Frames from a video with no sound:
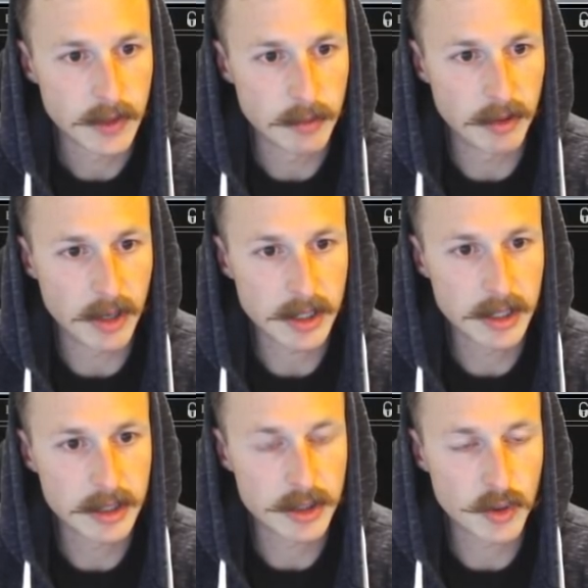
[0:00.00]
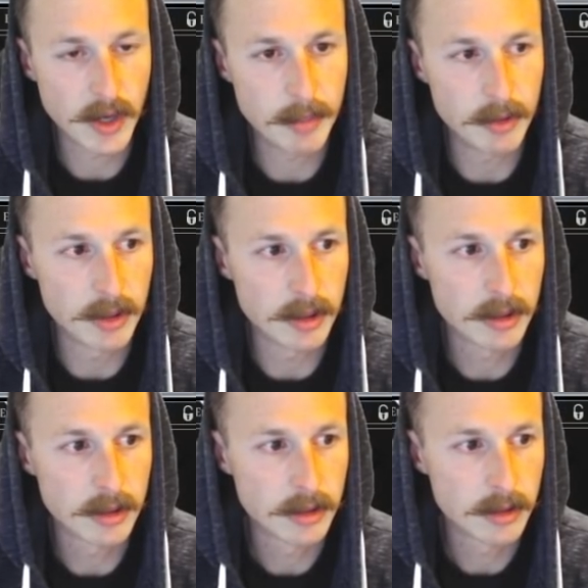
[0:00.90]
Blocking the Trampler,
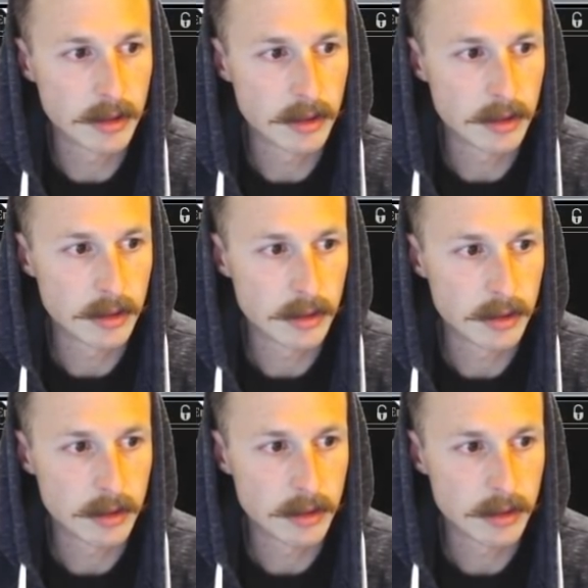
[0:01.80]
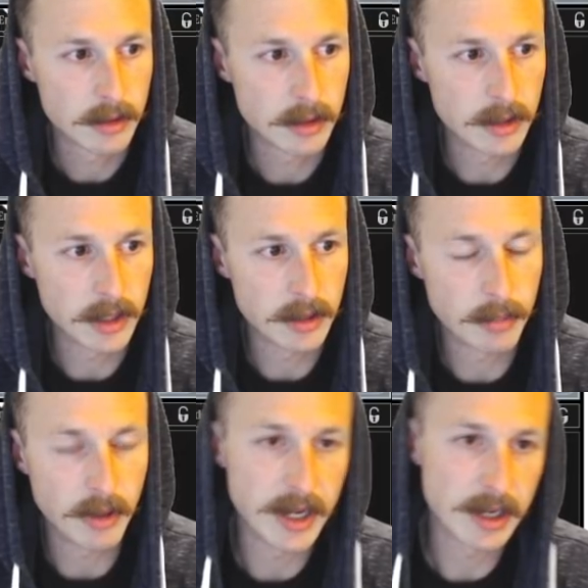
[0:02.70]
and then they're
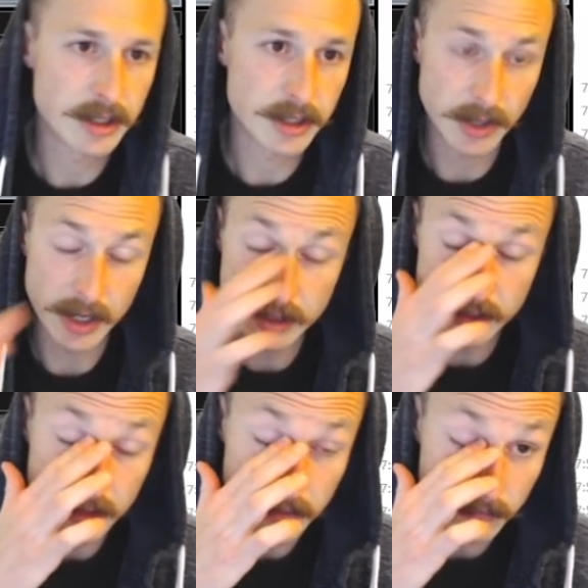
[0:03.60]
playing Strands?